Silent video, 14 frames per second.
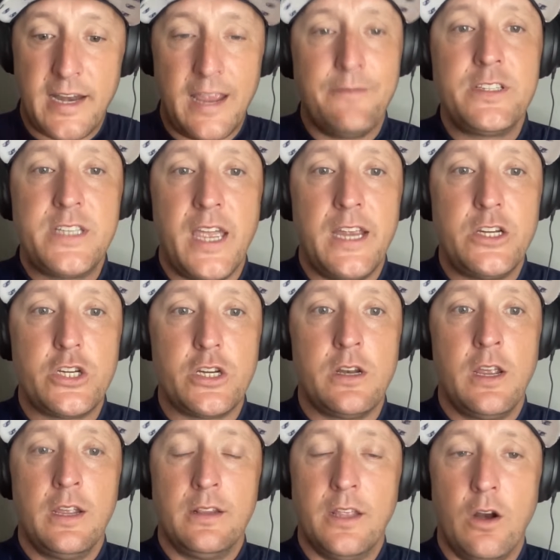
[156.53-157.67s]

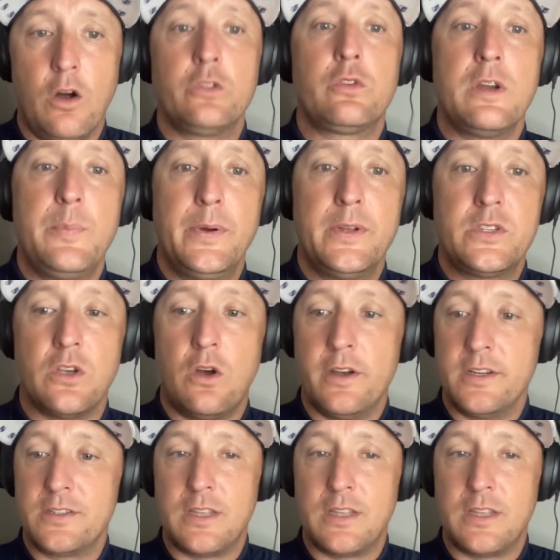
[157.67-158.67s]
invitation that On 3 puts on.